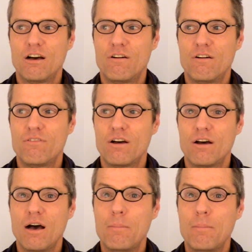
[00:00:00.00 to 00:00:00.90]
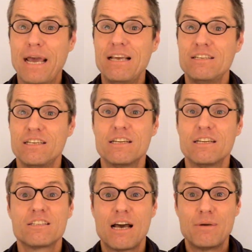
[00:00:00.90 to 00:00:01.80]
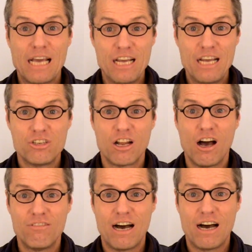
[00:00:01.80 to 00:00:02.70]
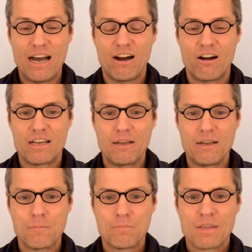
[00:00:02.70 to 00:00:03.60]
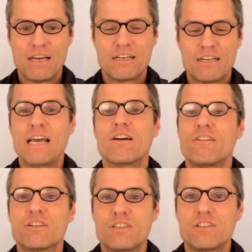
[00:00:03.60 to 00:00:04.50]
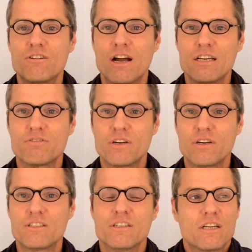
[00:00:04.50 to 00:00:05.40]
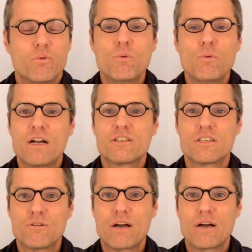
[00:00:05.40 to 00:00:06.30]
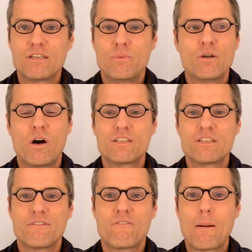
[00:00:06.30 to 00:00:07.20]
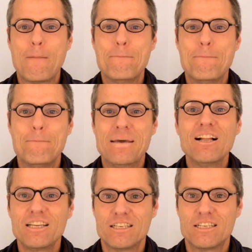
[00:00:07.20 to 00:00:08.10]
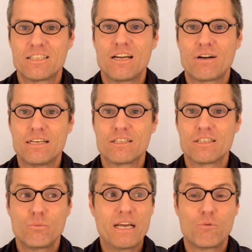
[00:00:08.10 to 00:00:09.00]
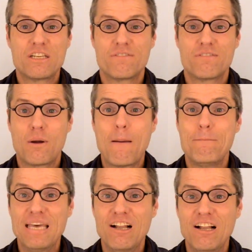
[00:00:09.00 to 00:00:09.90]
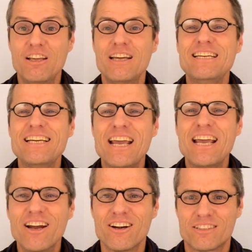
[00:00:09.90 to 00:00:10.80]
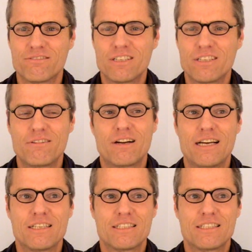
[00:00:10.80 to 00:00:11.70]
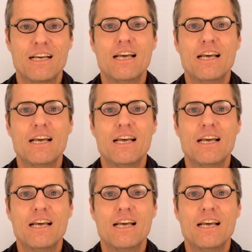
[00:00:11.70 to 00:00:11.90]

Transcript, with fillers: of a Bayesian examination of a hierarchy. Take the sunrise, for instance. If we watch the sunrise, we could watch it for a million sunrises. We could watch it for a million years of sunrises.